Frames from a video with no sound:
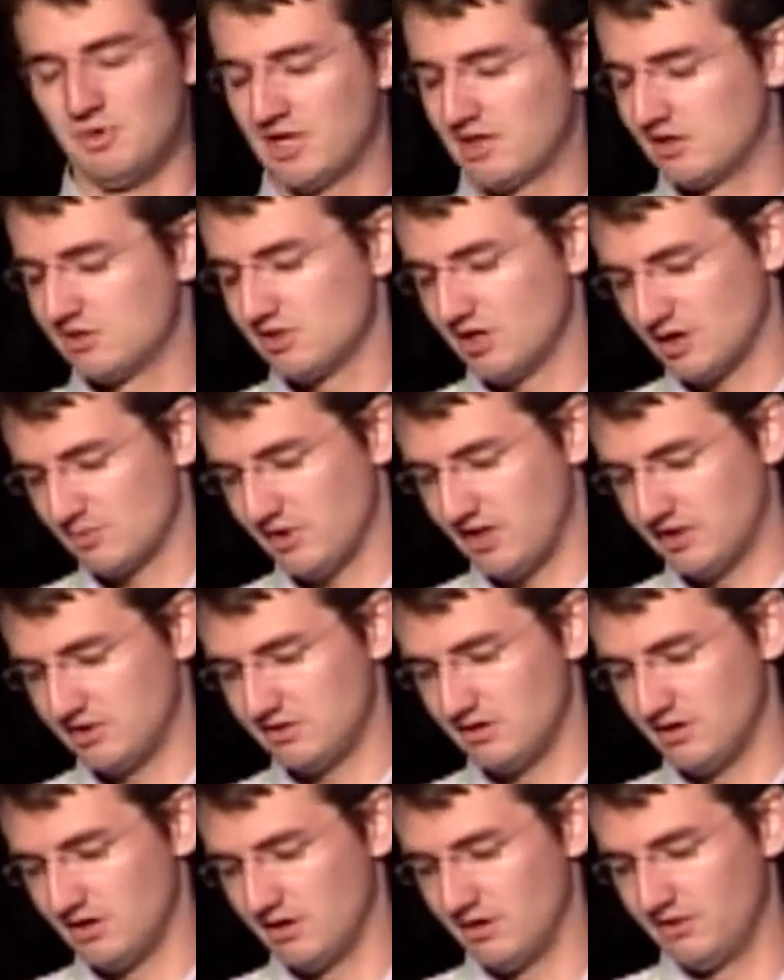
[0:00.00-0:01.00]
not going to talk
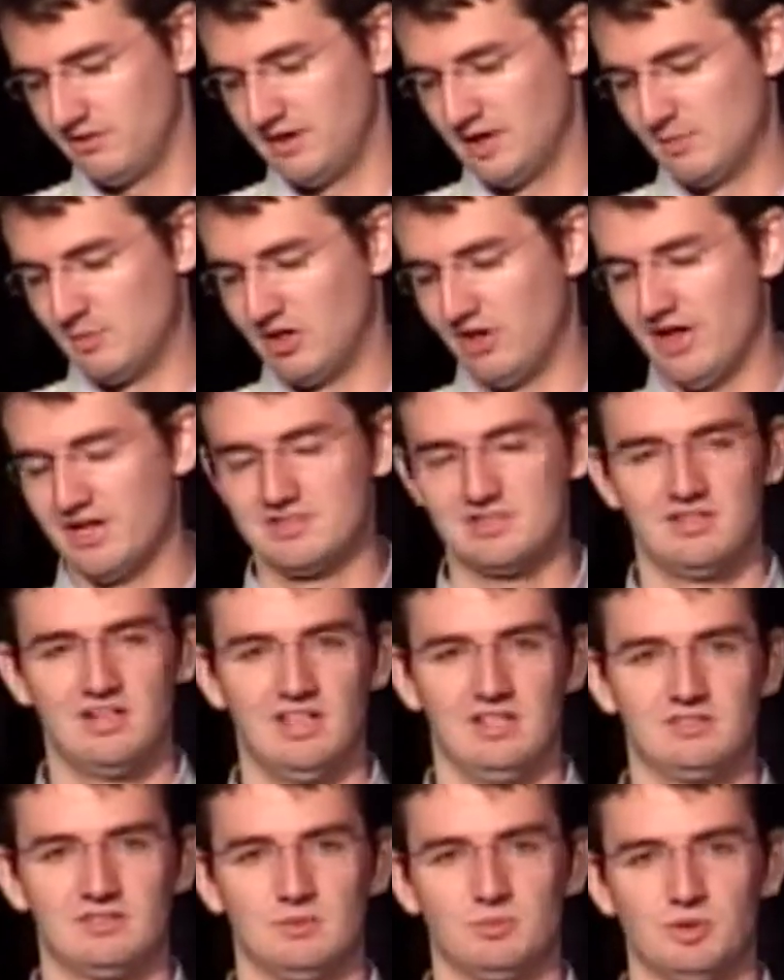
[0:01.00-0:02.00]
about them a lot
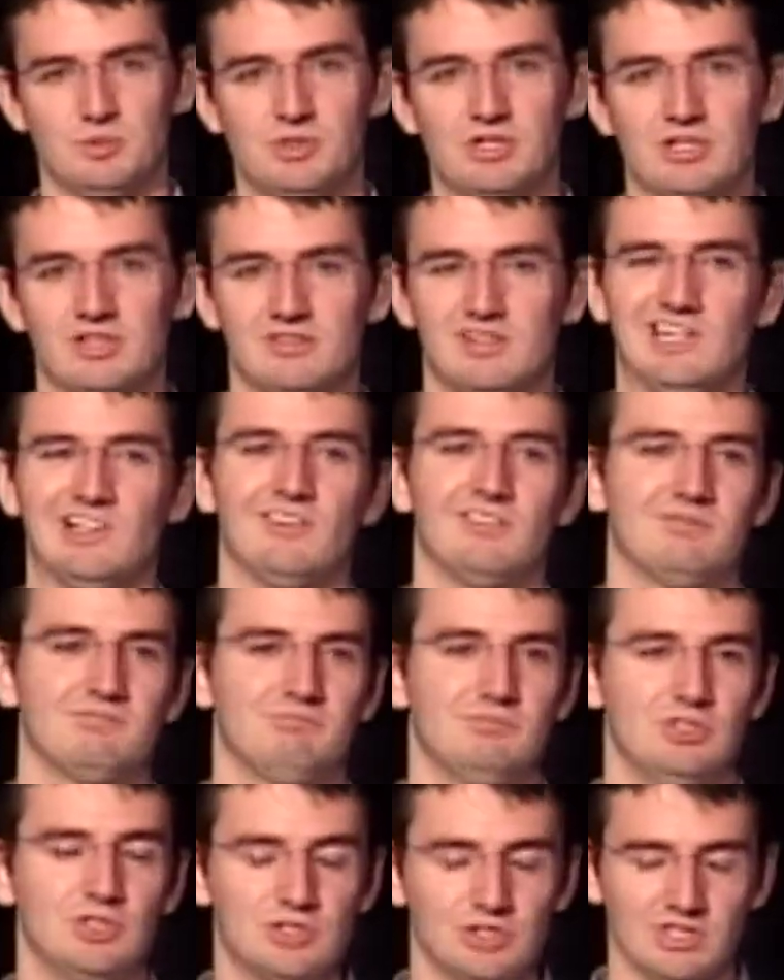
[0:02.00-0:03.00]
today simply because they don't
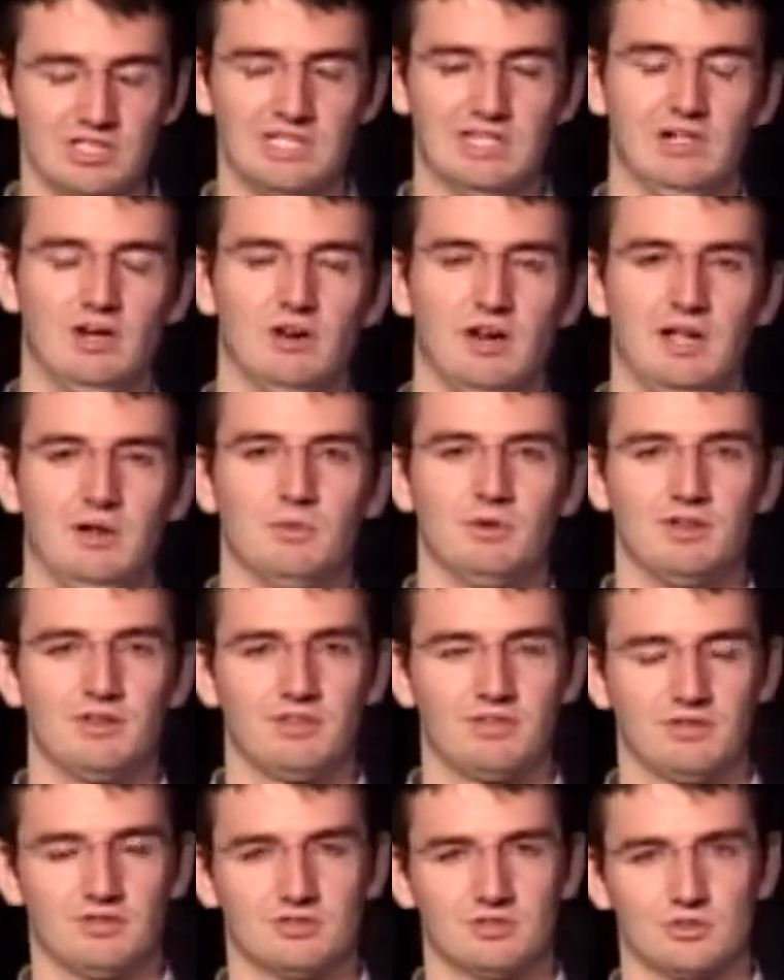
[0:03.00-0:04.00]
usually integrate
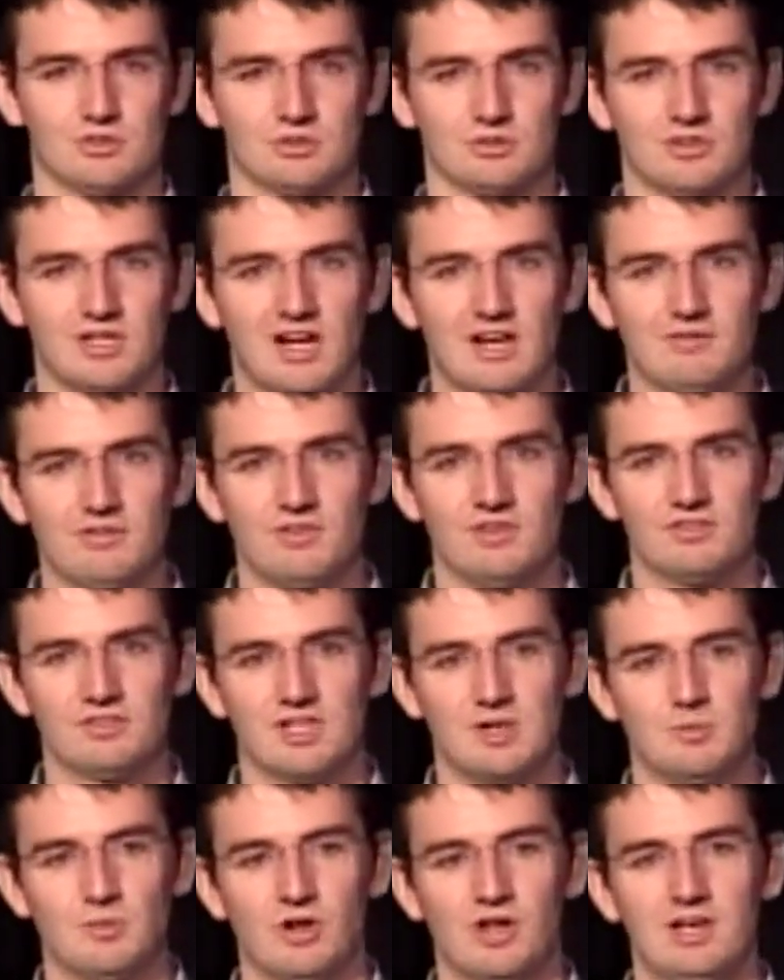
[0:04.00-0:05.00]
with the social graph in the
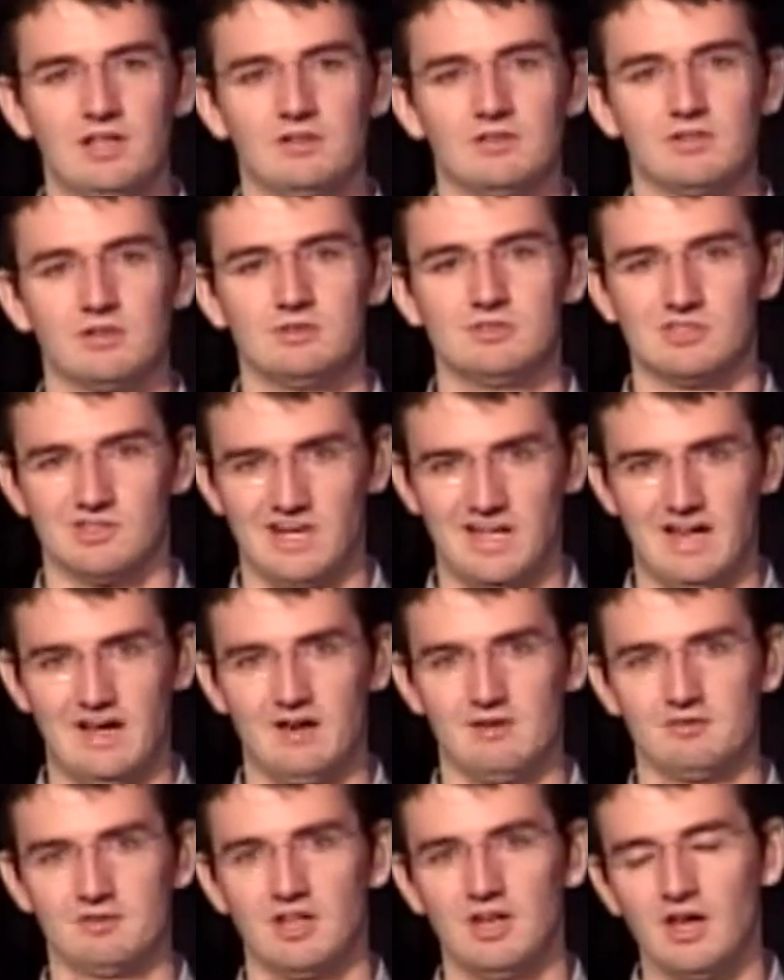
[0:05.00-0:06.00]
same way, and so don't
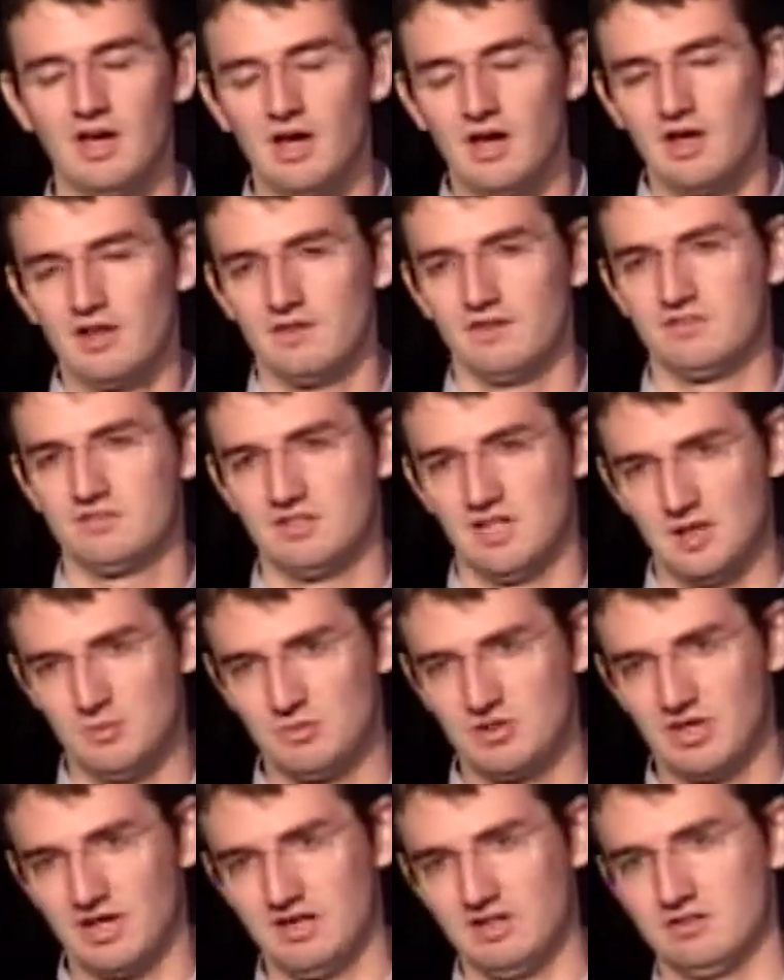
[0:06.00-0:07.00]
have the
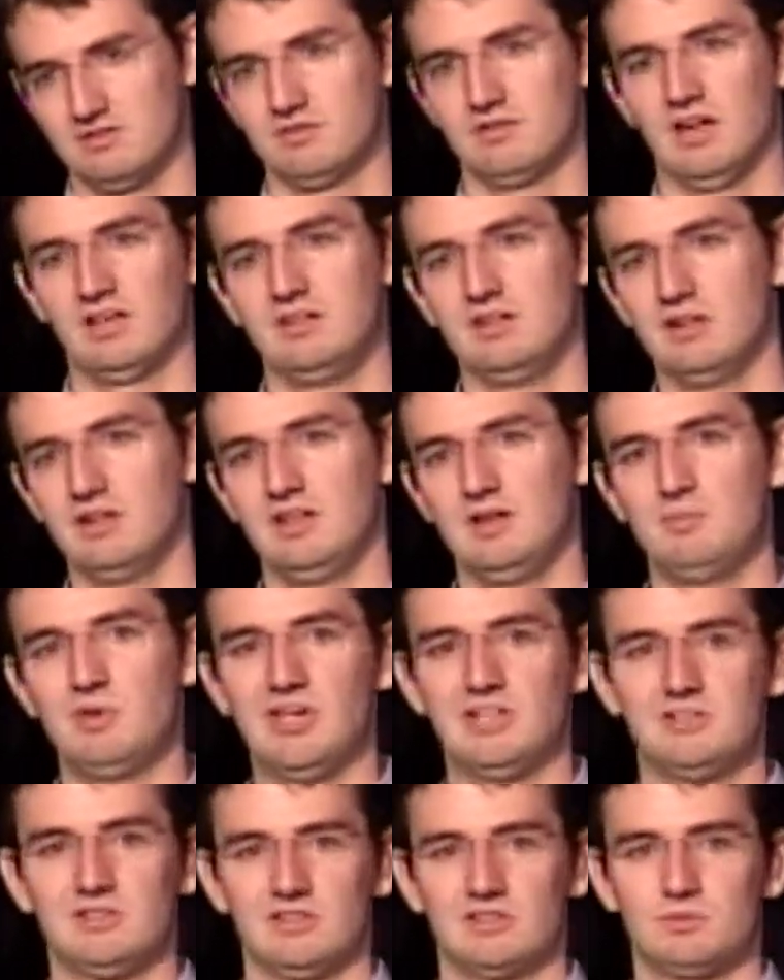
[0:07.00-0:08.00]
same kind of
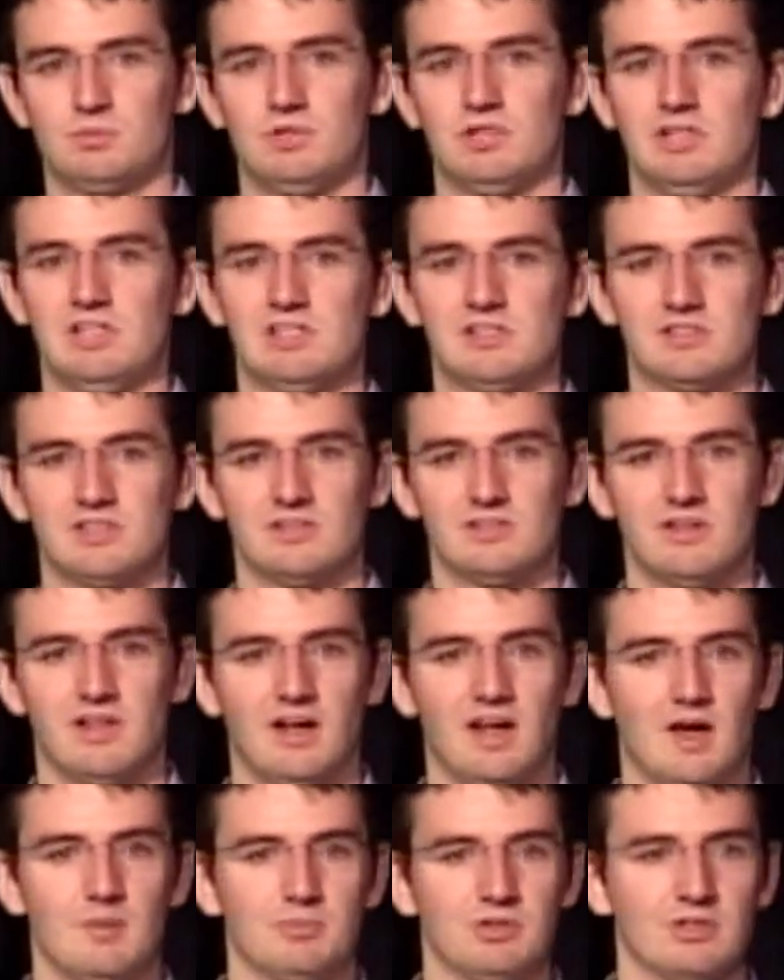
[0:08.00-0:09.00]
identity-based experiences
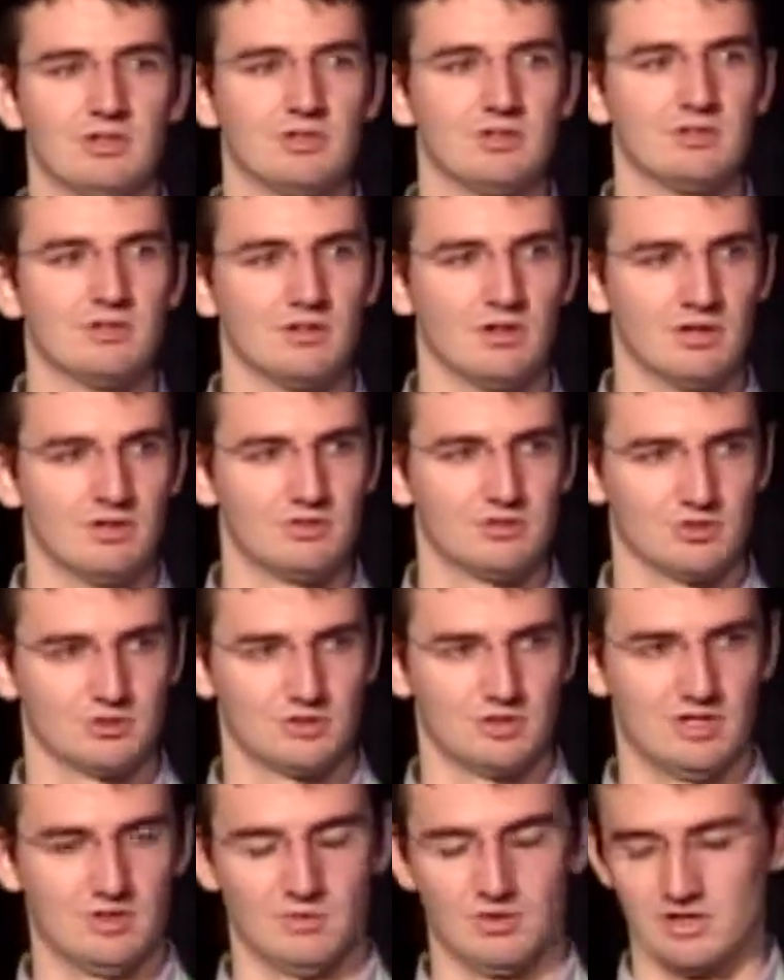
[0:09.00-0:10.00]
that happen on
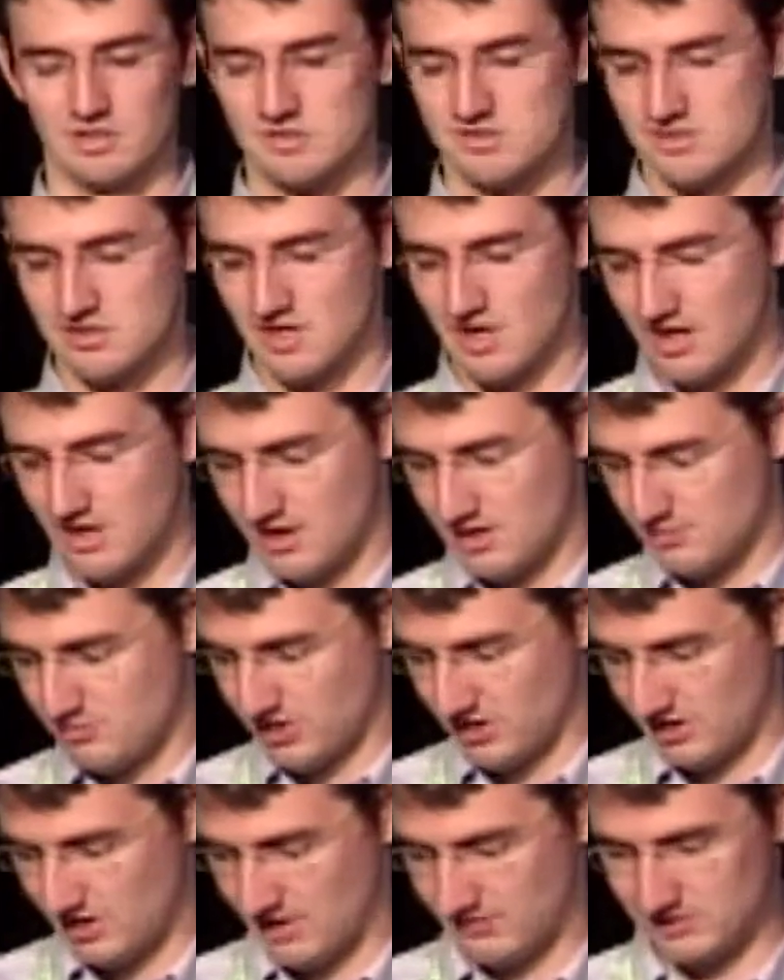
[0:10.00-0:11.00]
social networks.
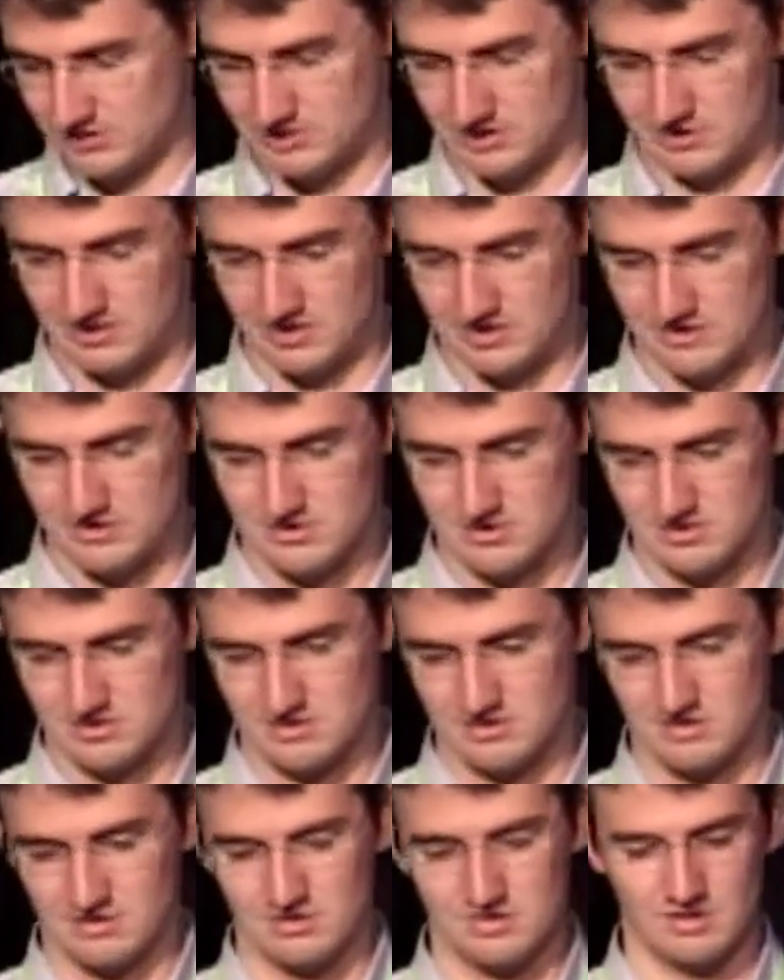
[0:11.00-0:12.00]
But obviously there's
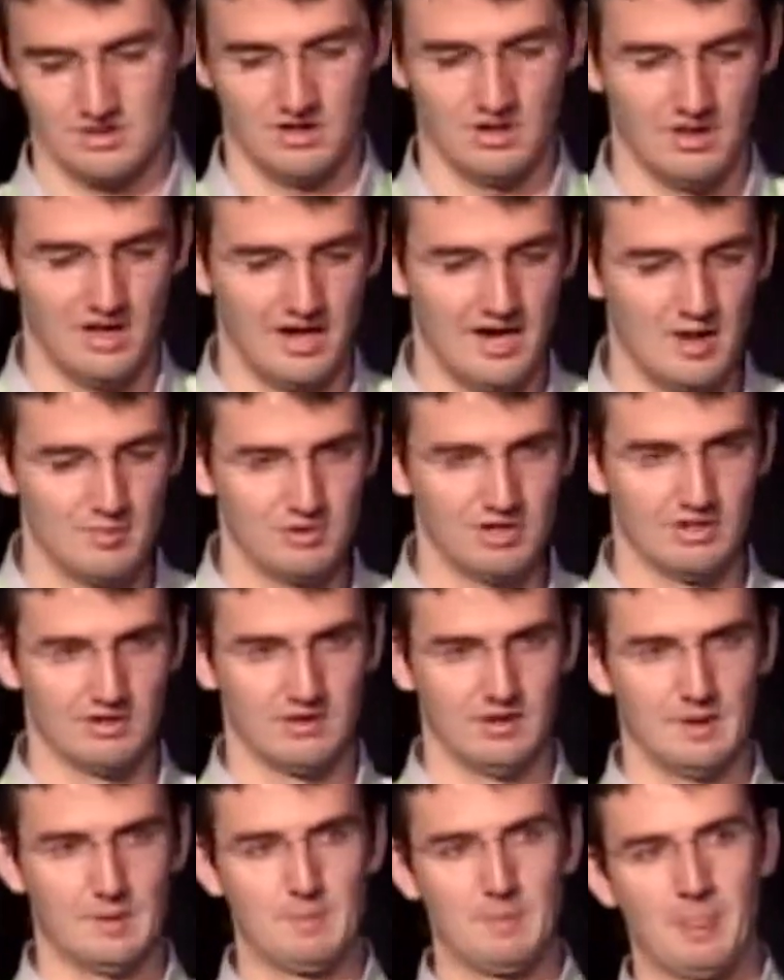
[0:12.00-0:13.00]
a lot happening
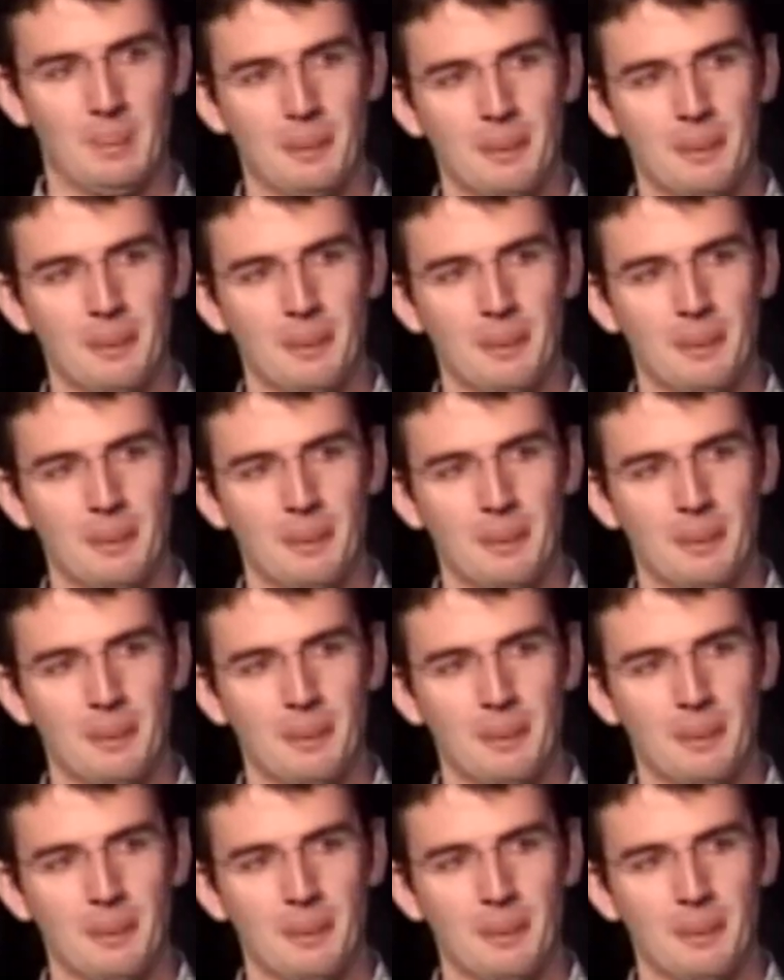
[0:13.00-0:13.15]
there.